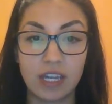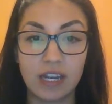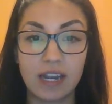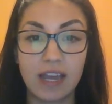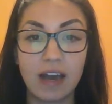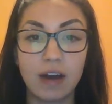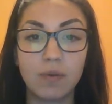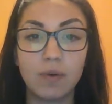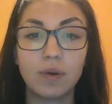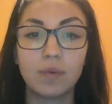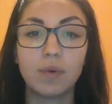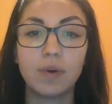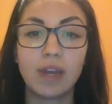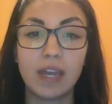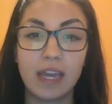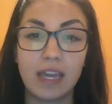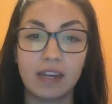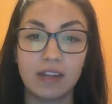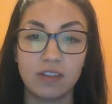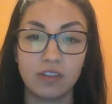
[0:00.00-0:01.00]
and how it will
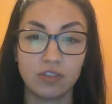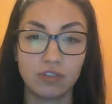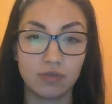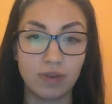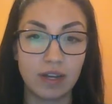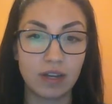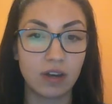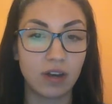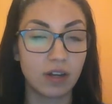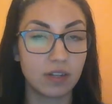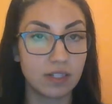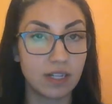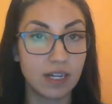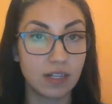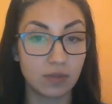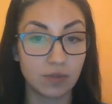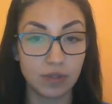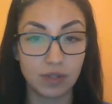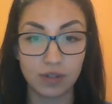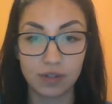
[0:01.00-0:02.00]
aid in their direct
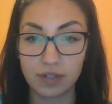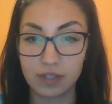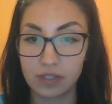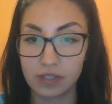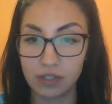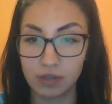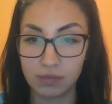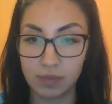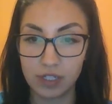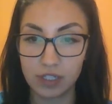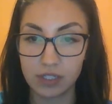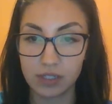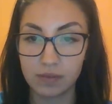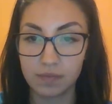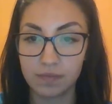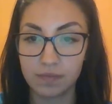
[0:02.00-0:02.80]
contact with our consumers.